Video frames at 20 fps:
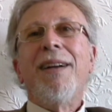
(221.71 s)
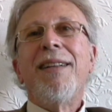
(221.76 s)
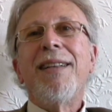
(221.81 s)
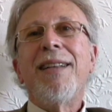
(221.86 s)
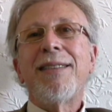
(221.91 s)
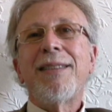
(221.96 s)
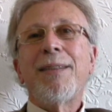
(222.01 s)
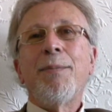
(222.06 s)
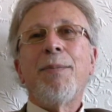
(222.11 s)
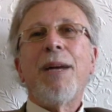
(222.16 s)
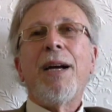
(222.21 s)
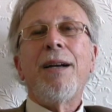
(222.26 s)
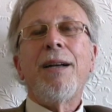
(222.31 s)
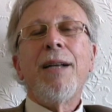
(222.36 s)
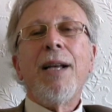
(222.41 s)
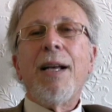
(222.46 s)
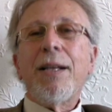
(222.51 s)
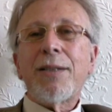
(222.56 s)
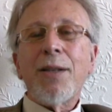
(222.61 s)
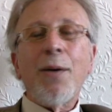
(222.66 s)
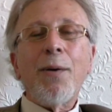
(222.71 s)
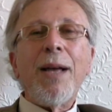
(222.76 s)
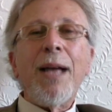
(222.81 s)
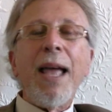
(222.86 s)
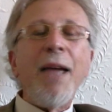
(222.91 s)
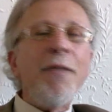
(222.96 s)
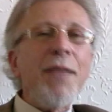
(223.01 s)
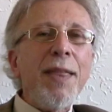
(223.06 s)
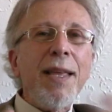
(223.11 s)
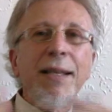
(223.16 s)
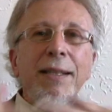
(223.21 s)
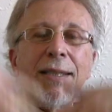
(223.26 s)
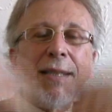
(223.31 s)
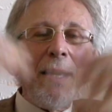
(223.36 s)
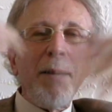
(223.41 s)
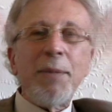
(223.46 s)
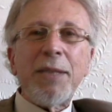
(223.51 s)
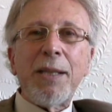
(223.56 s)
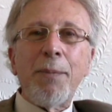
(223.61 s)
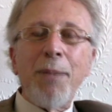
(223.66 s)
That's embarrassing. So everything
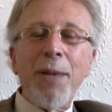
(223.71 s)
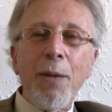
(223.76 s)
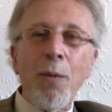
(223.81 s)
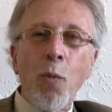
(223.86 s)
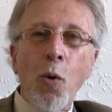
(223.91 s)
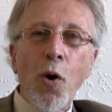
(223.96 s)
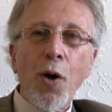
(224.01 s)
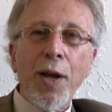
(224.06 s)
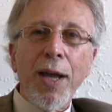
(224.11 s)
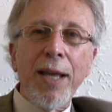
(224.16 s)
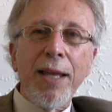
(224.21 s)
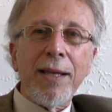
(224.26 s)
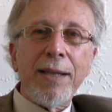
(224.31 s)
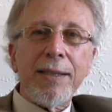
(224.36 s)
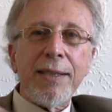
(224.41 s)
seems to be working in a